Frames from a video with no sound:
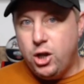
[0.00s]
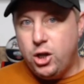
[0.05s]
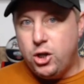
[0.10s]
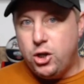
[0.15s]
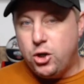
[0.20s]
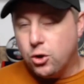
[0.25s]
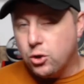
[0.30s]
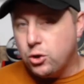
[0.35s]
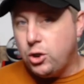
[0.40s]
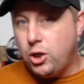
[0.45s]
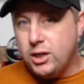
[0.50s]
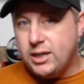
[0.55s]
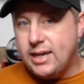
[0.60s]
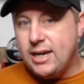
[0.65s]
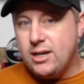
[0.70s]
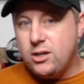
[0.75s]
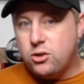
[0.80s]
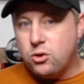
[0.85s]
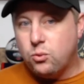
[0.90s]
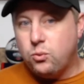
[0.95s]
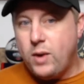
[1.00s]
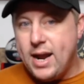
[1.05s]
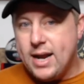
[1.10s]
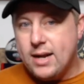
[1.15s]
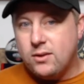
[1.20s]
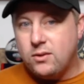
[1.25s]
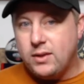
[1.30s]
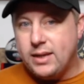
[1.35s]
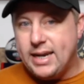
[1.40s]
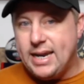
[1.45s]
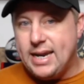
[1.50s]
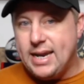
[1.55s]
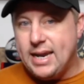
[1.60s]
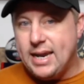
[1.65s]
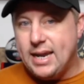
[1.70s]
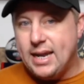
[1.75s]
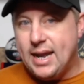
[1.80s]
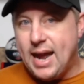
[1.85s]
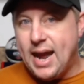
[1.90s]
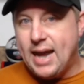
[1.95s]
You're looking
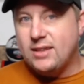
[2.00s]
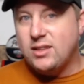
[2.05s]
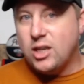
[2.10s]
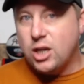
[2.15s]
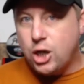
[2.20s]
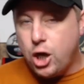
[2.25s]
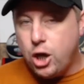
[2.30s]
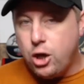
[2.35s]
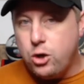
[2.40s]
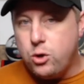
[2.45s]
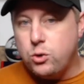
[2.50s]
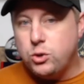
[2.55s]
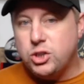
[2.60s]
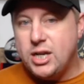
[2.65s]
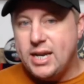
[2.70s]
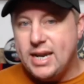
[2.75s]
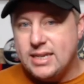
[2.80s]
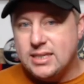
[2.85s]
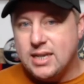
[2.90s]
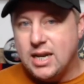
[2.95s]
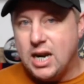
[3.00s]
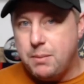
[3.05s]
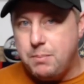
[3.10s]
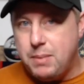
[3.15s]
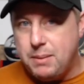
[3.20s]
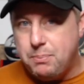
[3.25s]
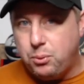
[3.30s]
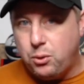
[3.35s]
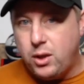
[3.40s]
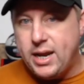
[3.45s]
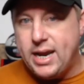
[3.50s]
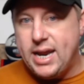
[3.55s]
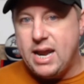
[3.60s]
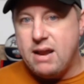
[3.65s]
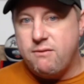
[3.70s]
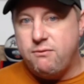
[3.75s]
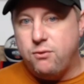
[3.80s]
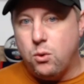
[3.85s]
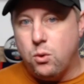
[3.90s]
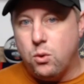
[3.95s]
directly at the coach he's going to be
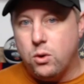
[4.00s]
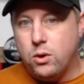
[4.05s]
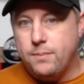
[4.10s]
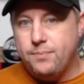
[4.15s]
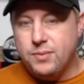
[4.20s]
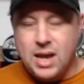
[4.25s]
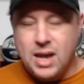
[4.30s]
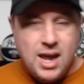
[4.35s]
playing for.